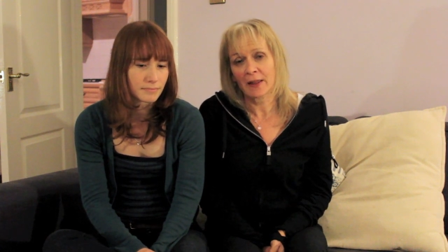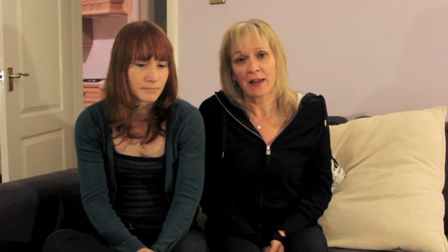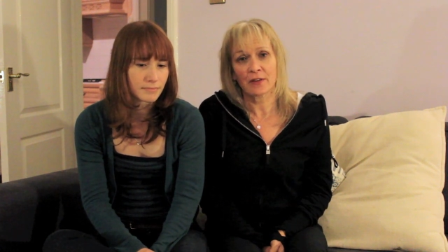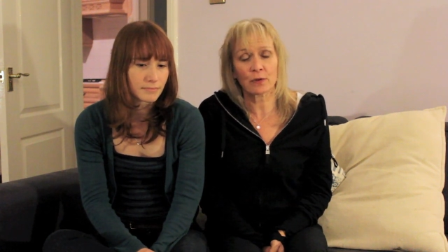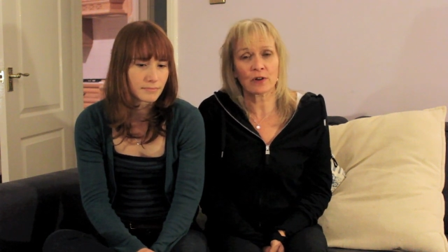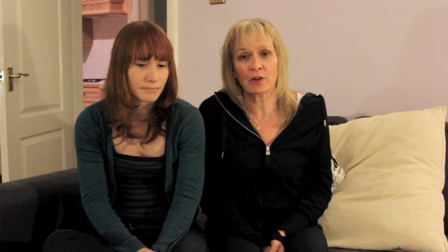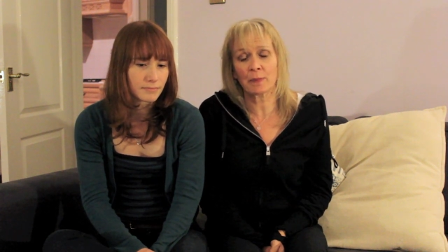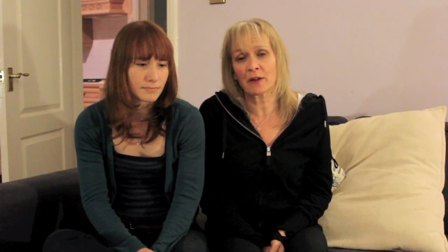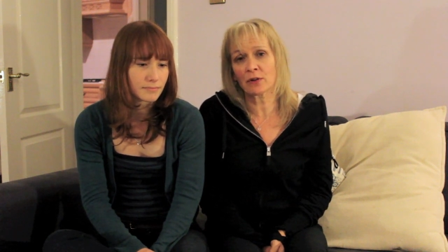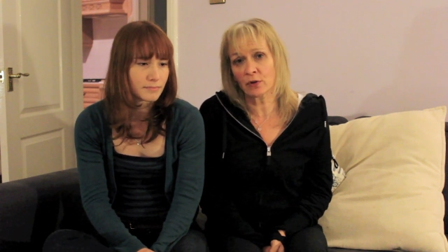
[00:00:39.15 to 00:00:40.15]
Speaker 1: It's all going to be
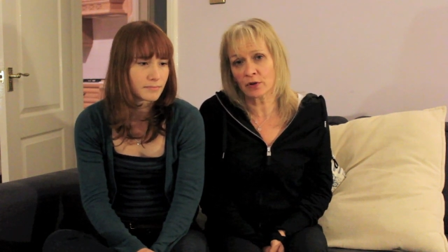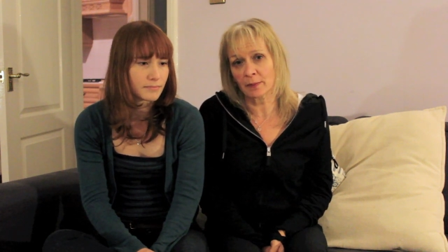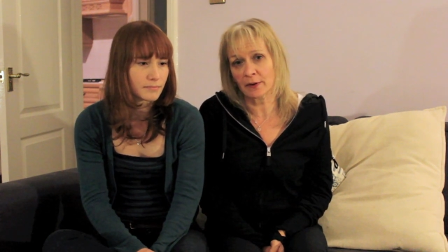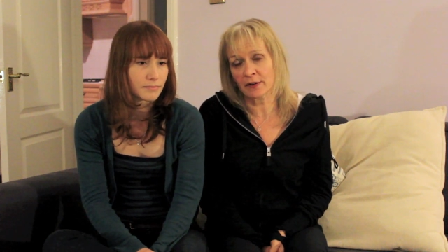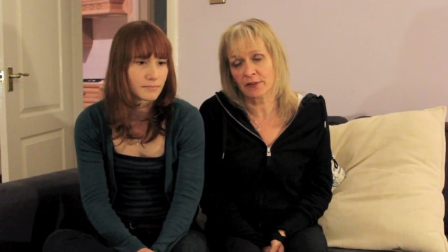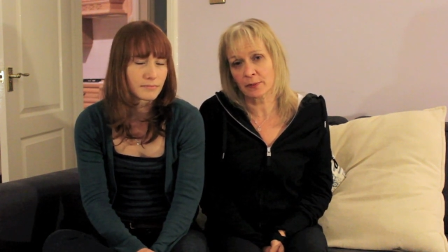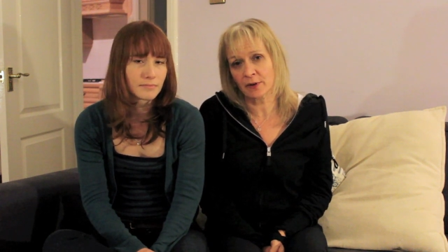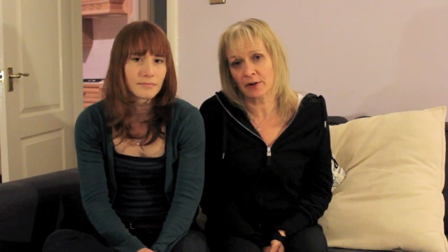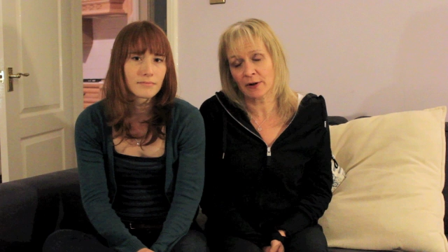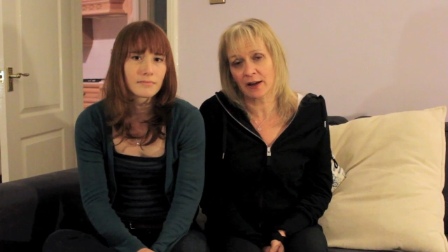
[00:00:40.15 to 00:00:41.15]
anonymous. We're
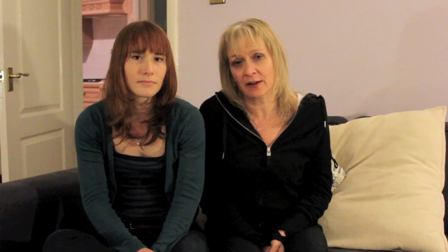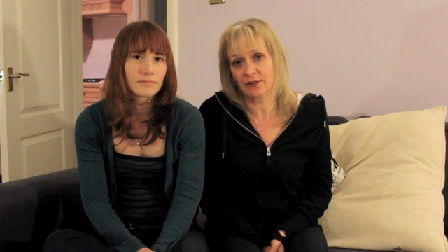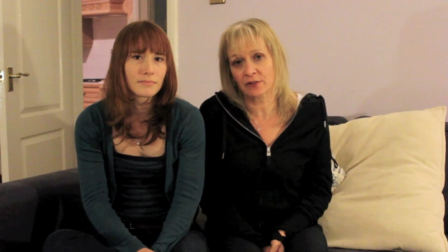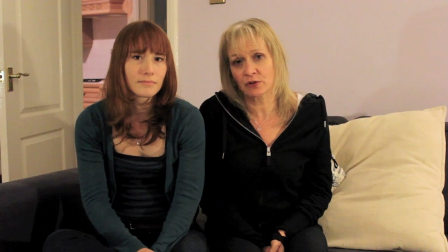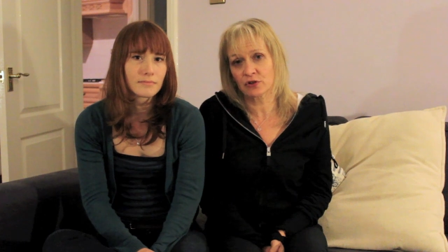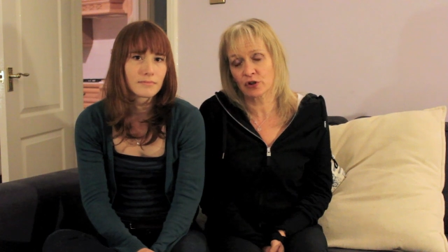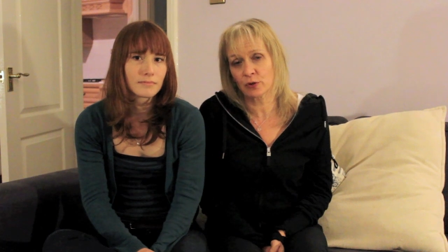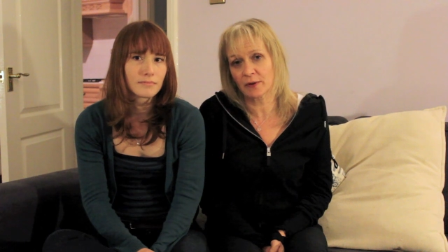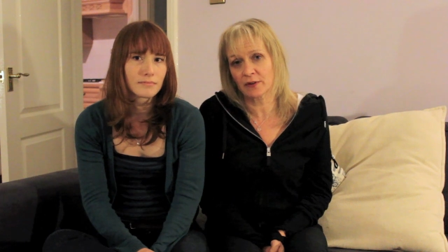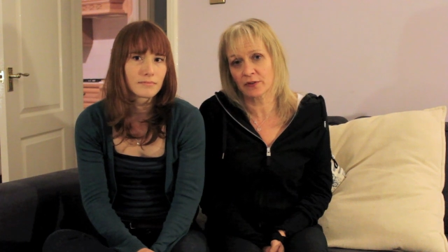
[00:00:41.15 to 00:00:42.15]
going to ask
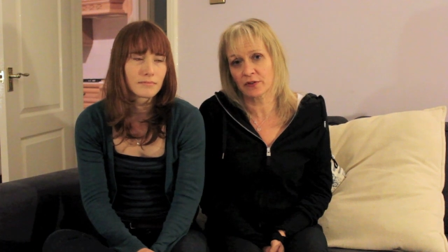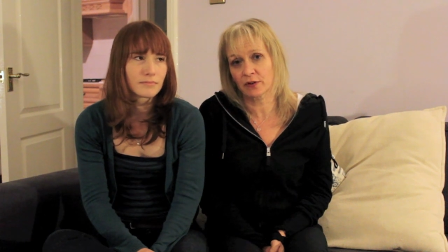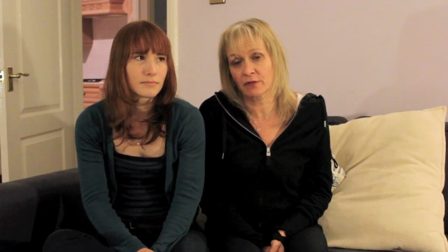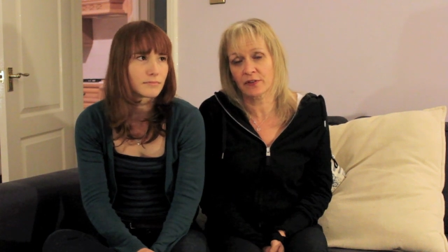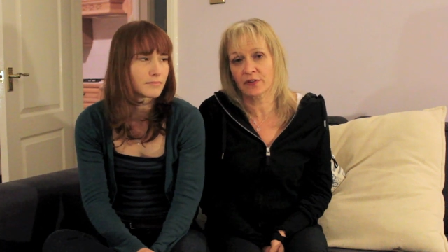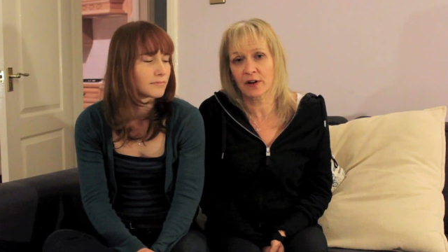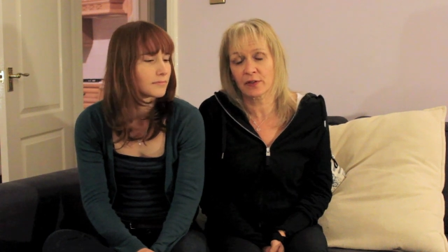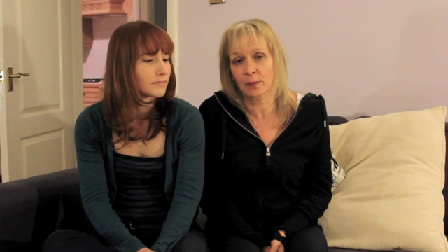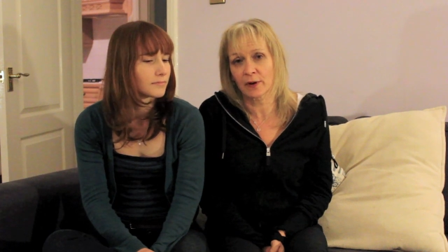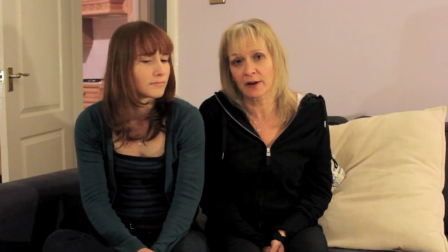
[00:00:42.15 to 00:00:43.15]
YouTubers to recite the
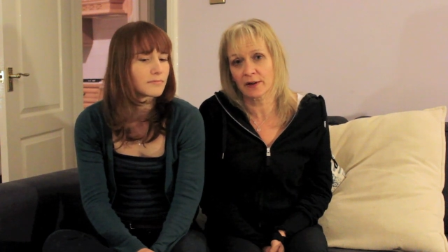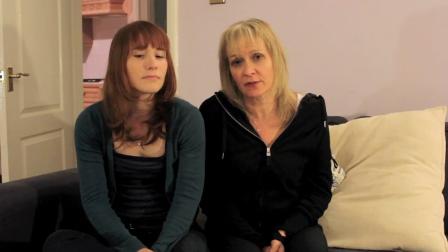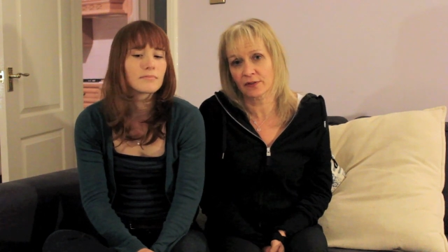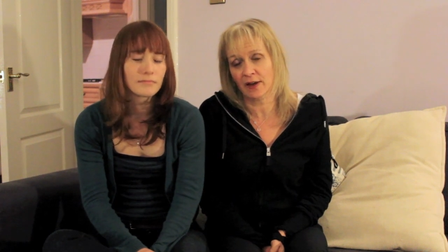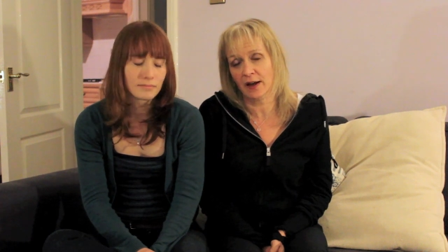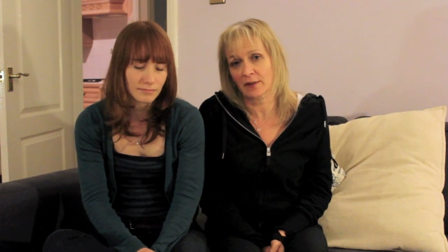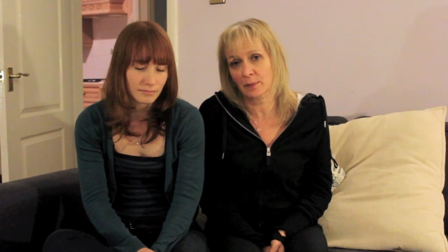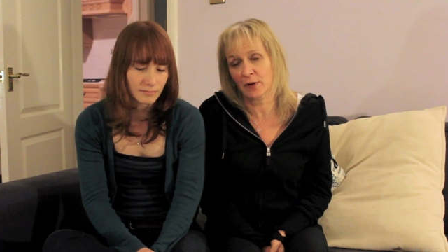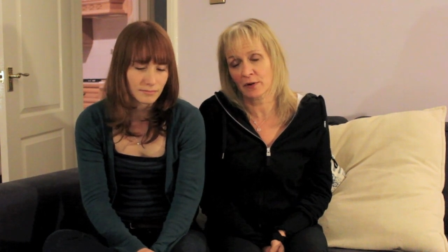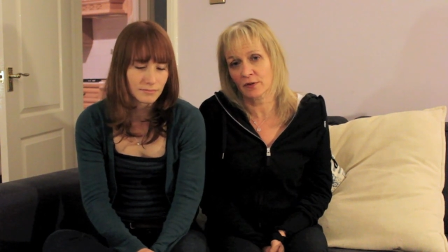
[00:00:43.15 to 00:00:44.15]
words as
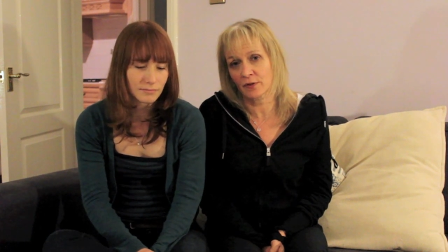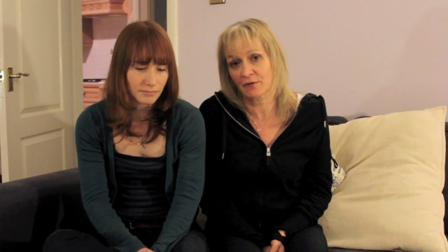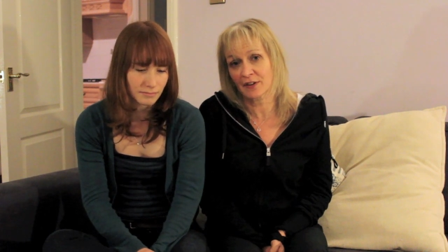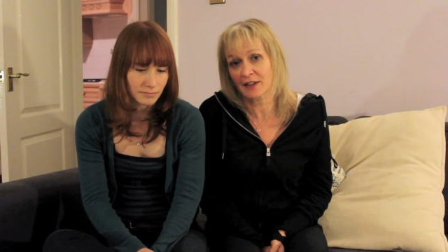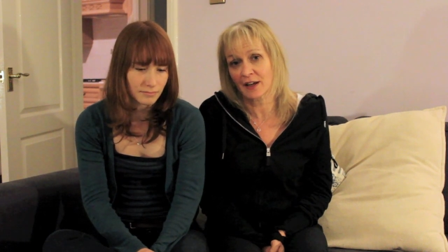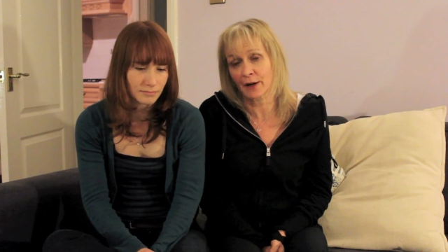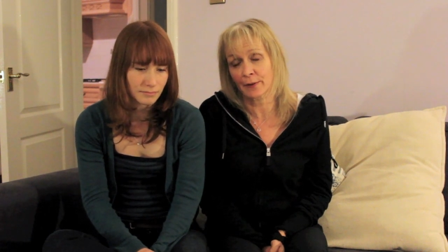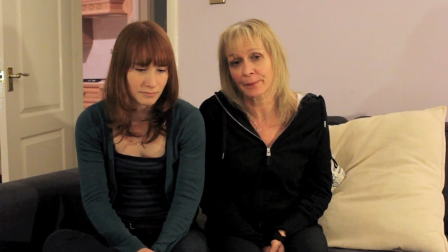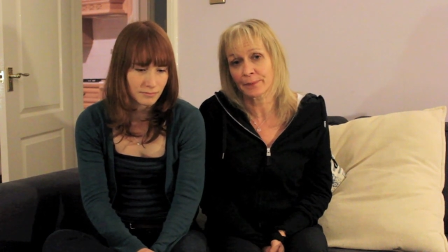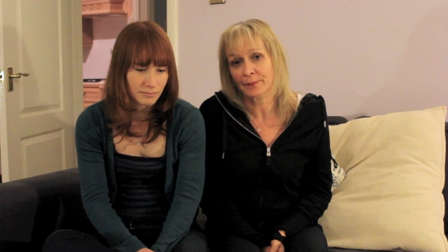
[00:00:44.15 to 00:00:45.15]
part of the video.